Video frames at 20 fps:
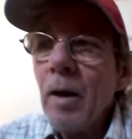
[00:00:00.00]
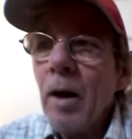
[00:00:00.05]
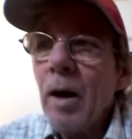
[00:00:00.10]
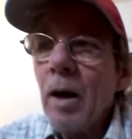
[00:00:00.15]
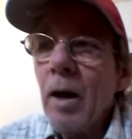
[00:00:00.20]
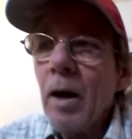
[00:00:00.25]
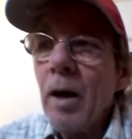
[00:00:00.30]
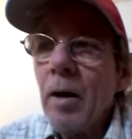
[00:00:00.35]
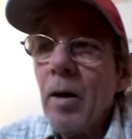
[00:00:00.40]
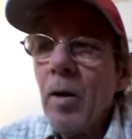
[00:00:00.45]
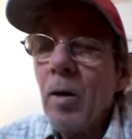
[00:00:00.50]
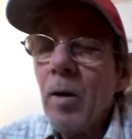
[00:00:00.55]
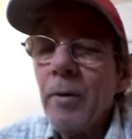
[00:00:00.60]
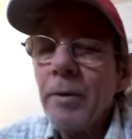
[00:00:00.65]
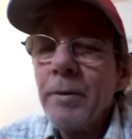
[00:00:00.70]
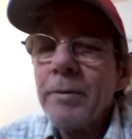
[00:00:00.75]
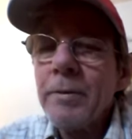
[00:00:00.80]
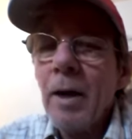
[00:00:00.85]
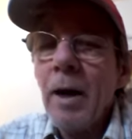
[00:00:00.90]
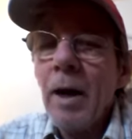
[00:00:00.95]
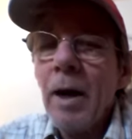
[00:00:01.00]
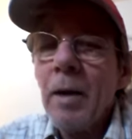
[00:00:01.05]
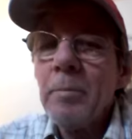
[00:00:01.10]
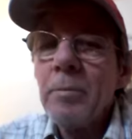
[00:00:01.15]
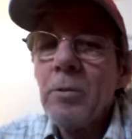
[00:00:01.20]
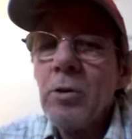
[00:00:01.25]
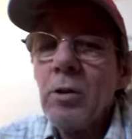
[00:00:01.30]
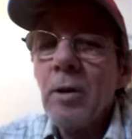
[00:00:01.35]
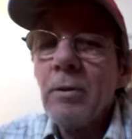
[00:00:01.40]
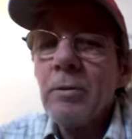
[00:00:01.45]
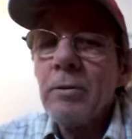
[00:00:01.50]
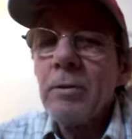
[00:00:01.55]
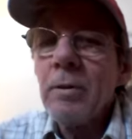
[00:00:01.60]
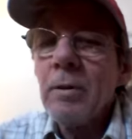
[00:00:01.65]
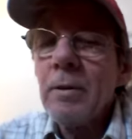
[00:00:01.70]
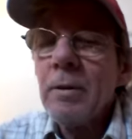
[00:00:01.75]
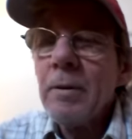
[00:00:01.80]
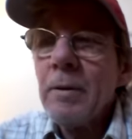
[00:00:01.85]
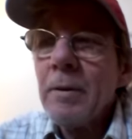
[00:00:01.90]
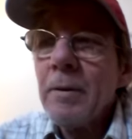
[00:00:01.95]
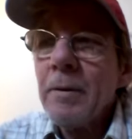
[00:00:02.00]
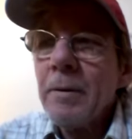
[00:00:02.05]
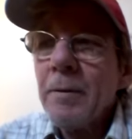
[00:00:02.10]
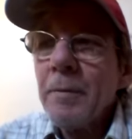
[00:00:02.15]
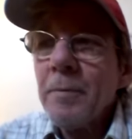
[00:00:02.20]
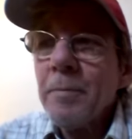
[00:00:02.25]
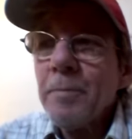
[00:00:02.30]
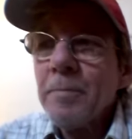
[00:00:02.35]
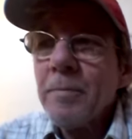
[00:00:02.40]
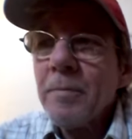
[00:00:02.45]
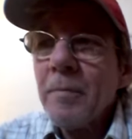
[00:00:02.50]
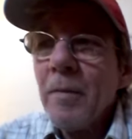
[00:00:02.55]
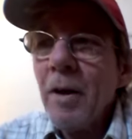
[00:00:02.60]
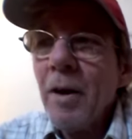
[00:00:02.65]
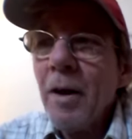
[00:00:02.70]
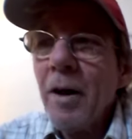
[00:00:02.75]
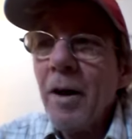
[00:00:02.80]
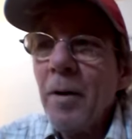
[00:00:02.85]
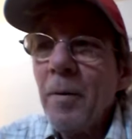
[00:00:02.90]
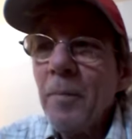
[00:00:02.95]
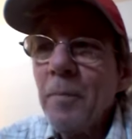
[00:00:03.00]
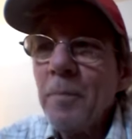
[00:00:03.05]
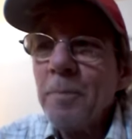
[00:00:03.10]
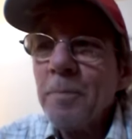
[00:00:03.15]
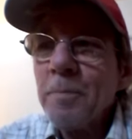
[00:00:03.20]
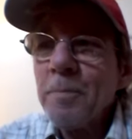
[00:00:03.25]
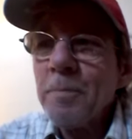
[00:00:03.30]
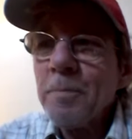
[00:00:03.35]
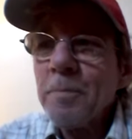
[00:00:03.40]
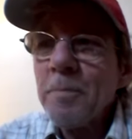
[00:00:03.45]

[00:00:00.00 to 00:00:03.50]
uh, all the time. Just um,